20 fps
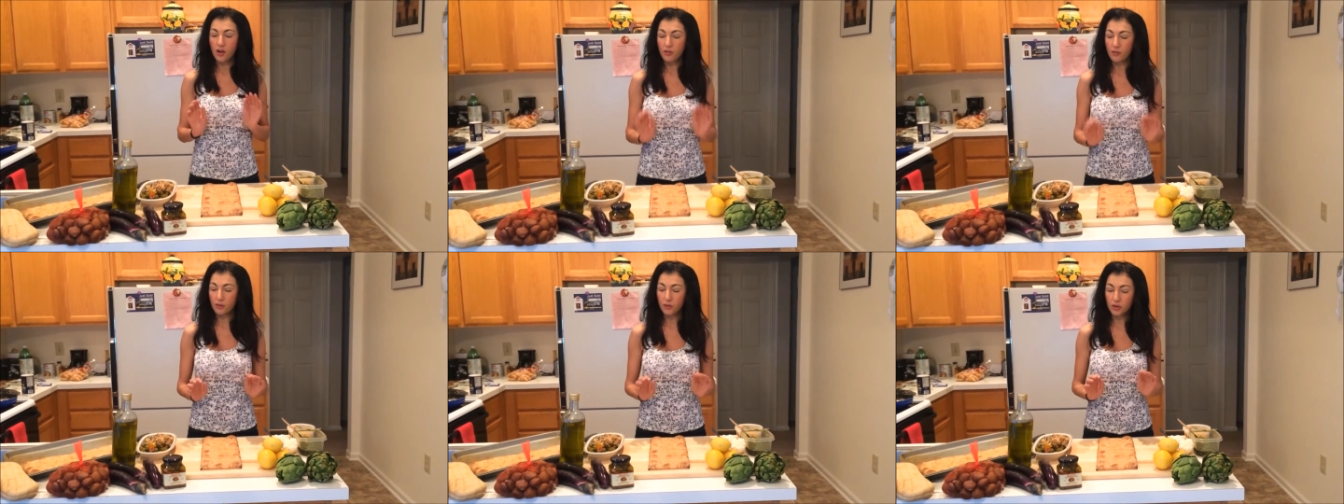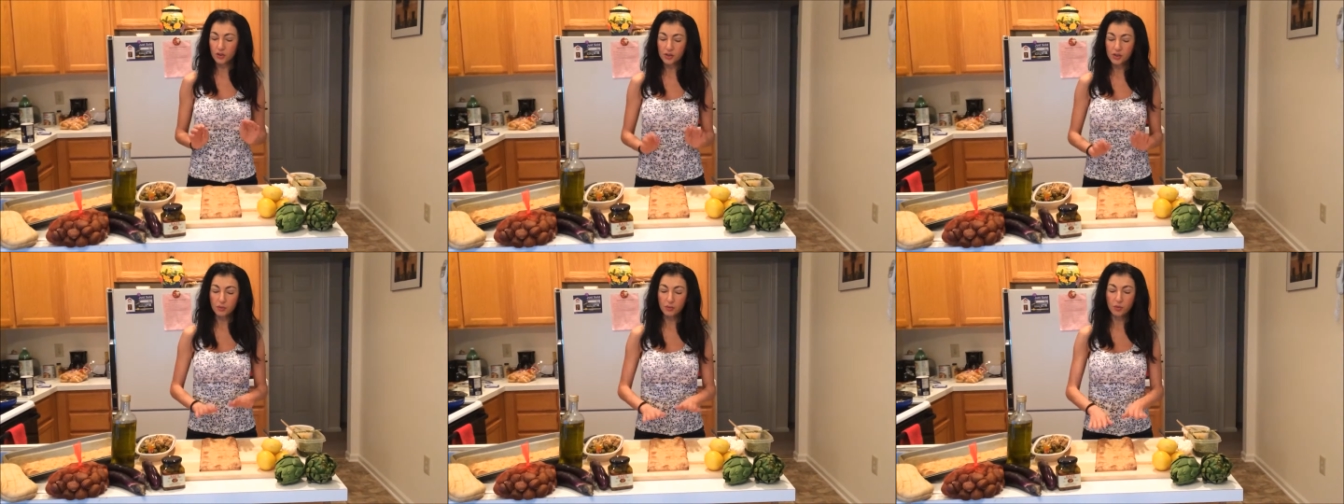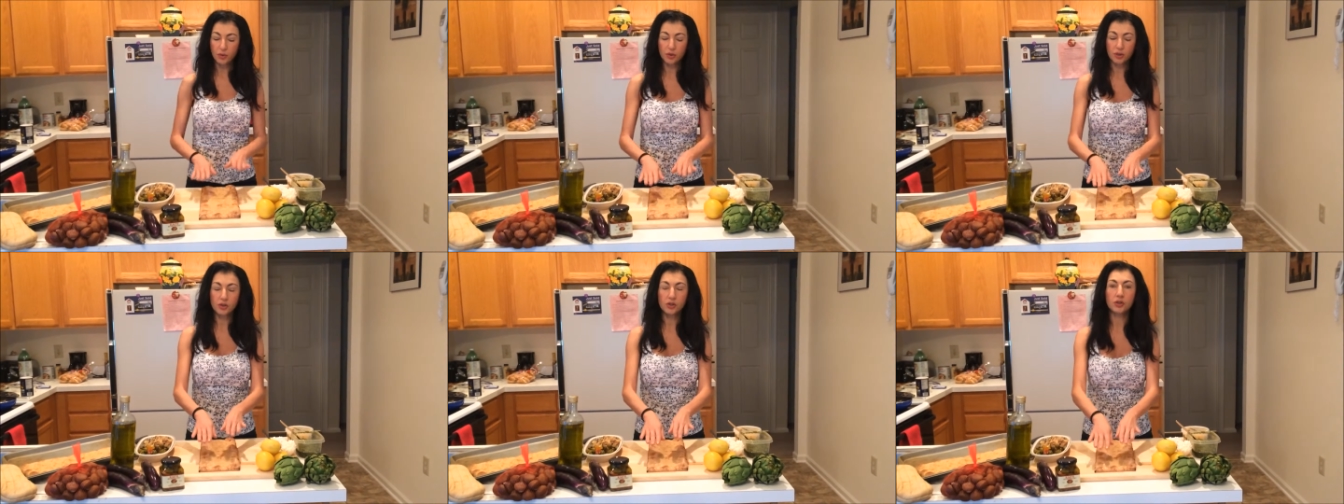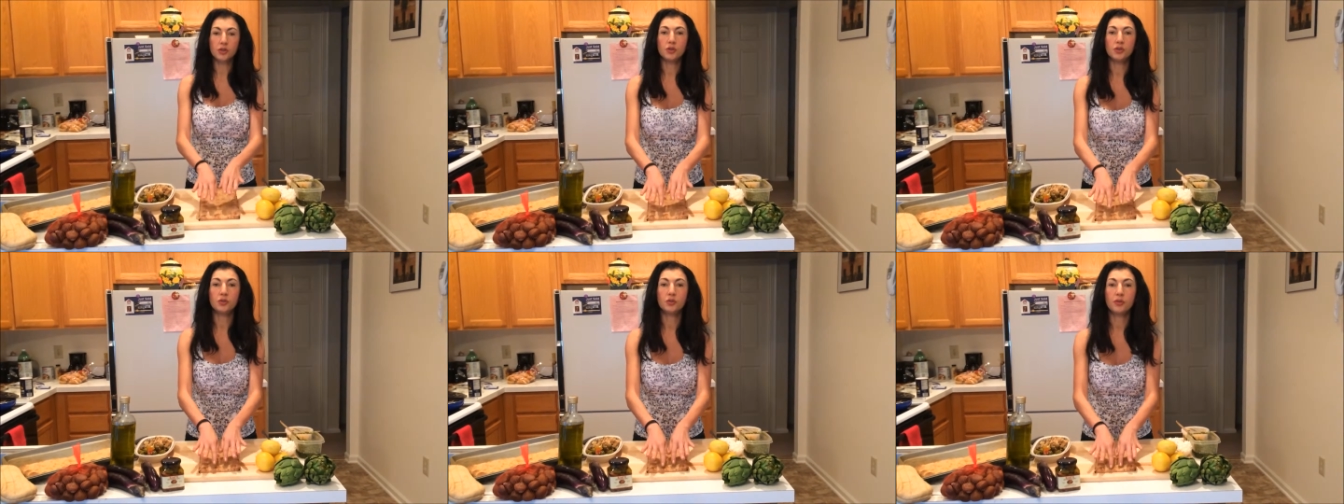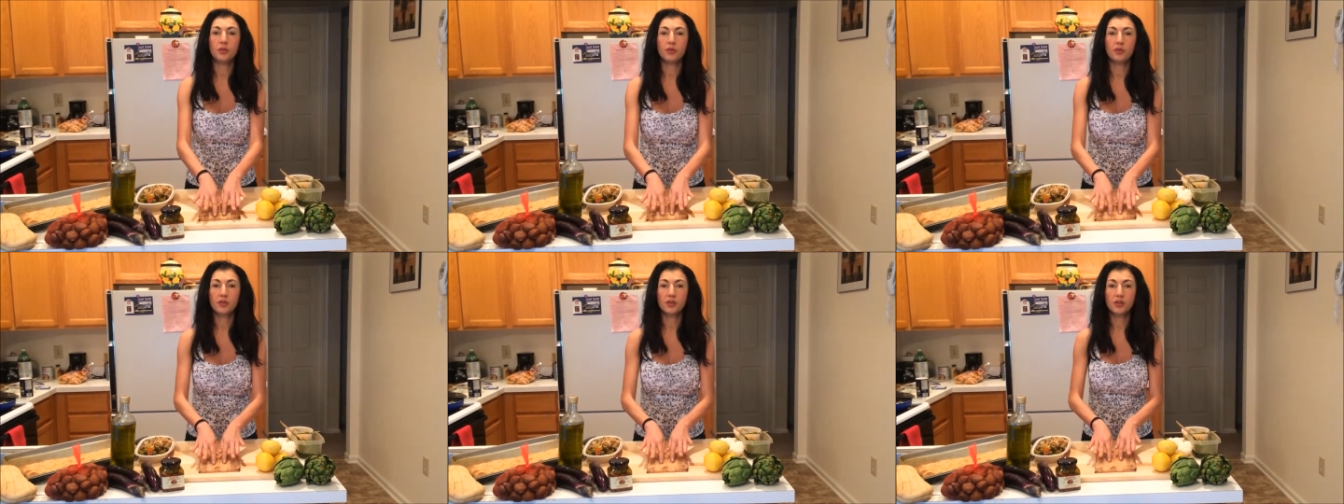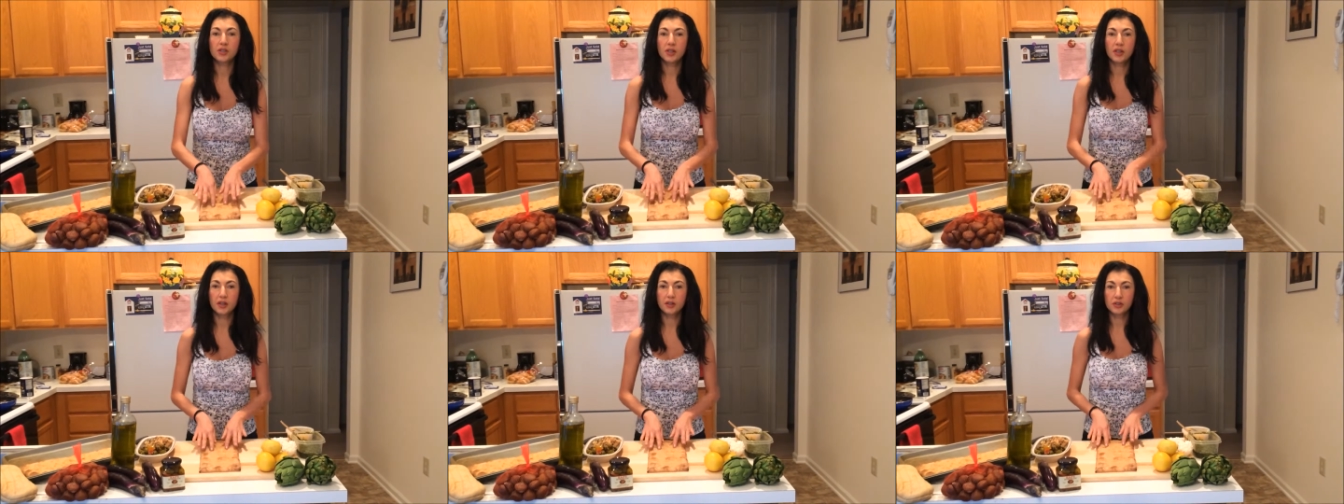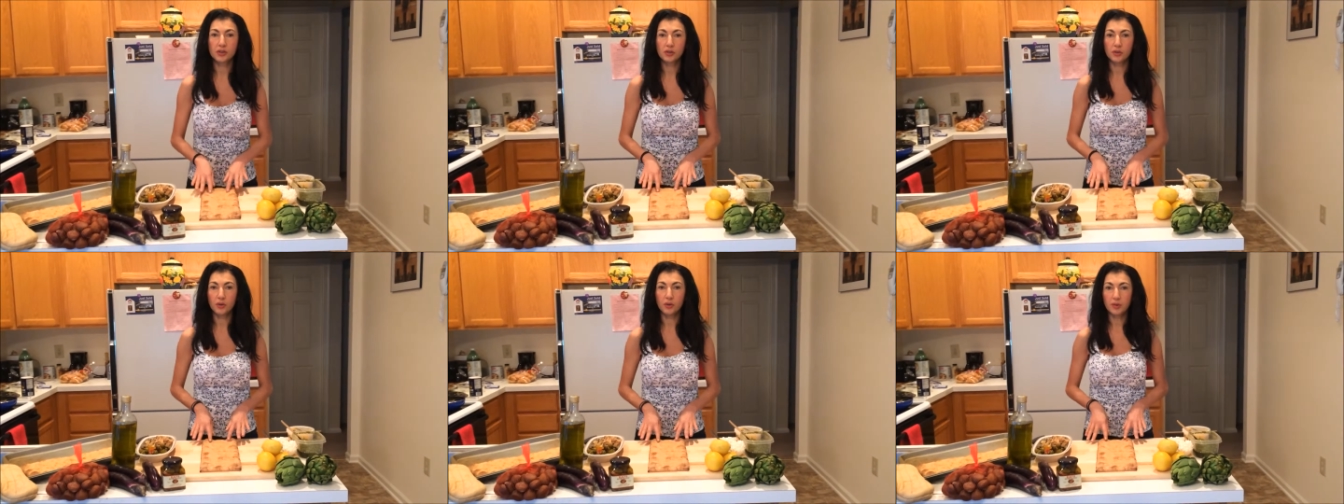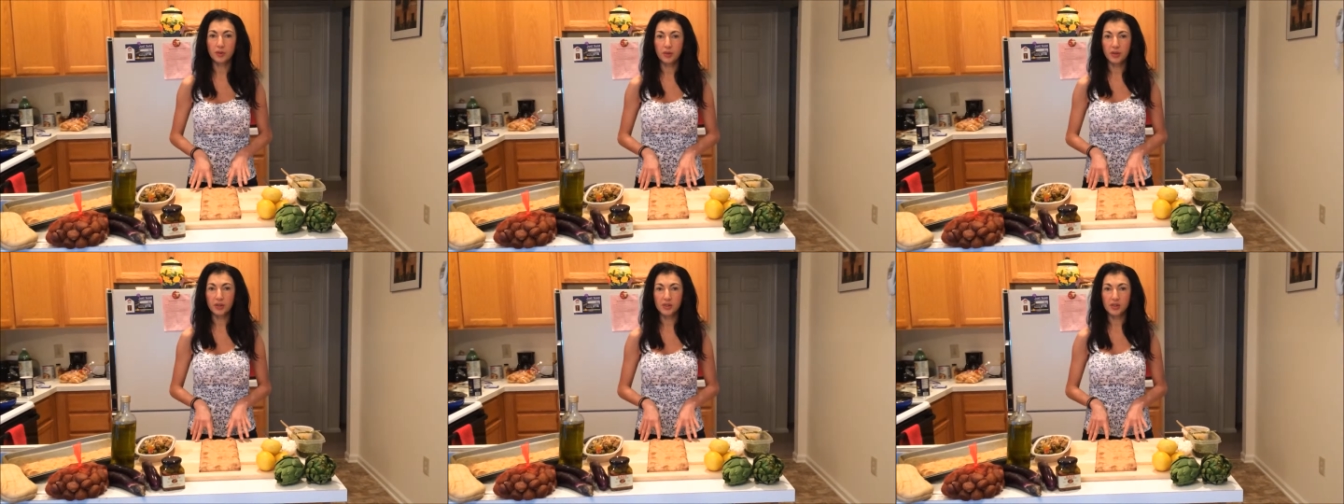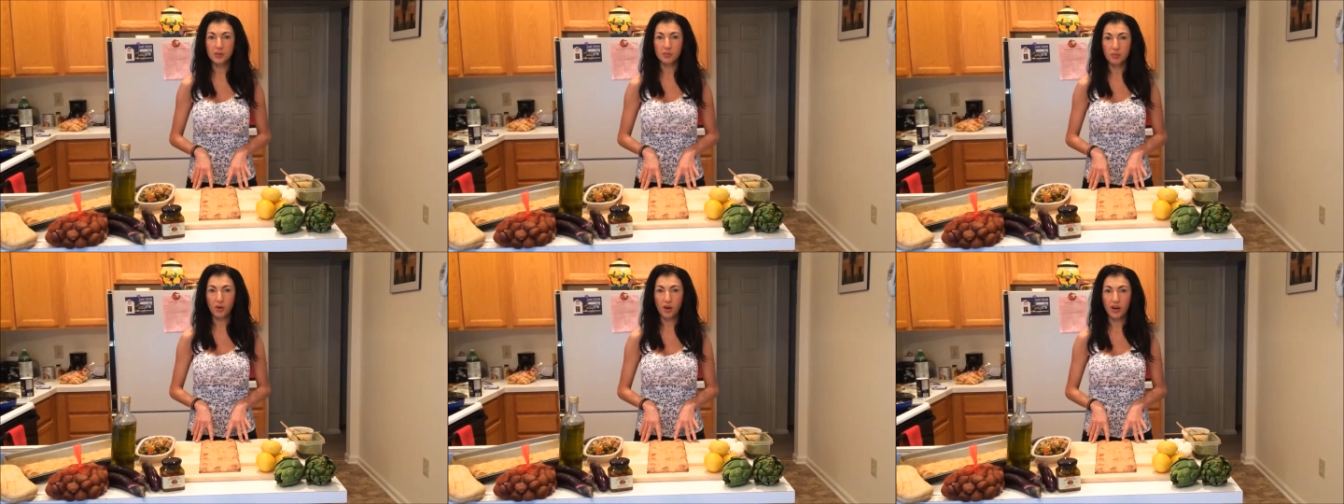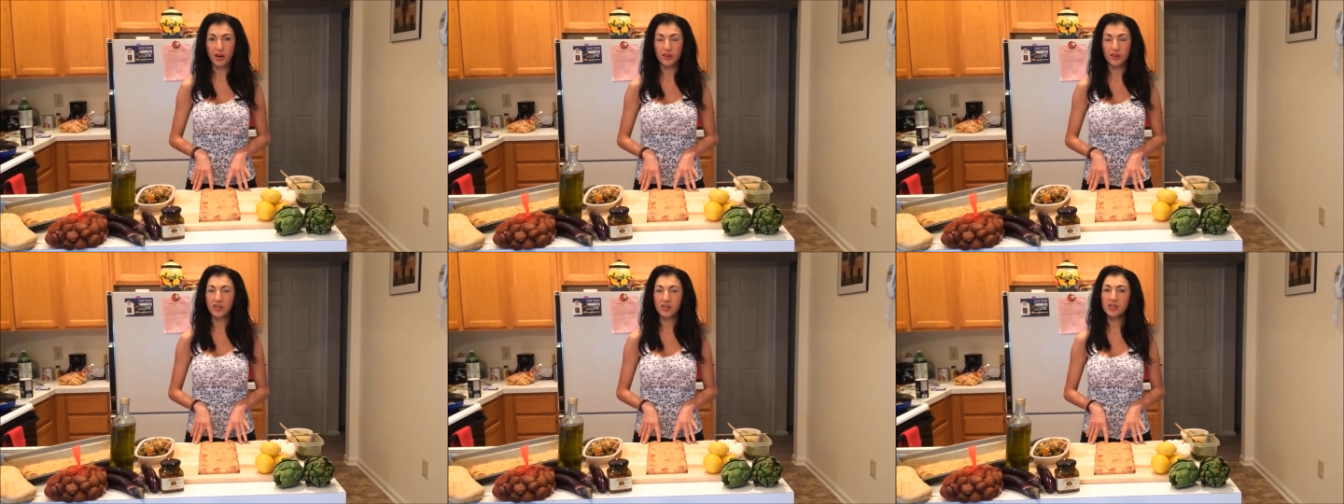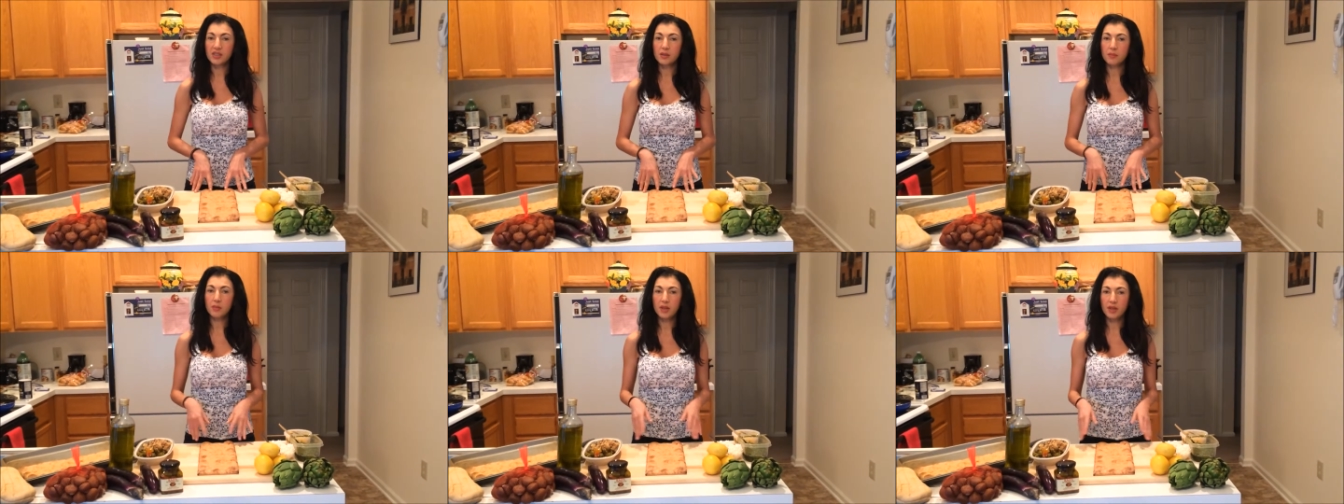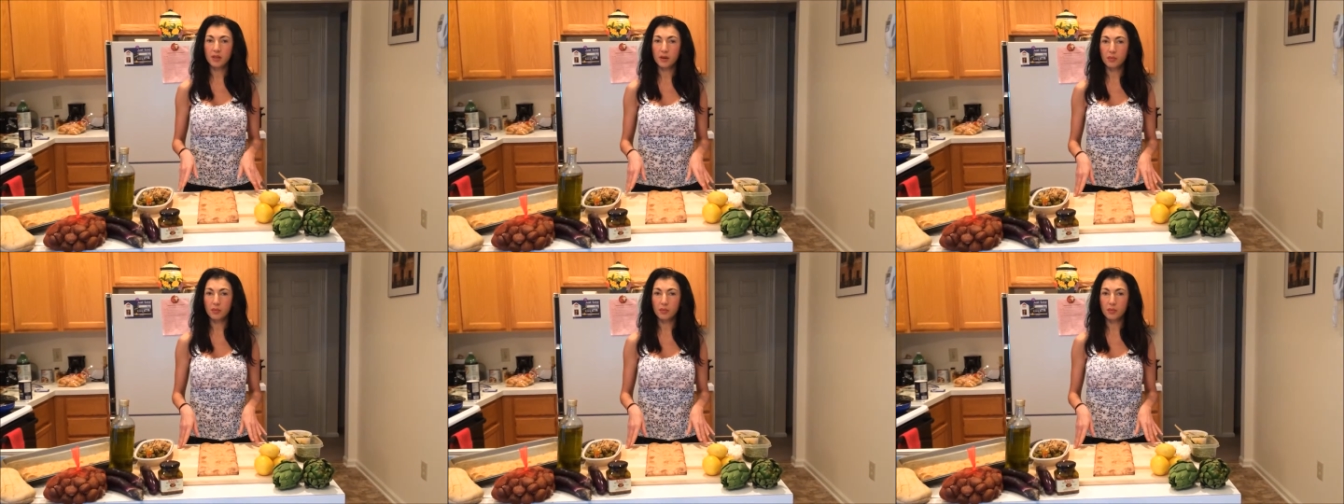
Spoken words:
First, I'm going to do, the first layer is going to be a spread, and this can be a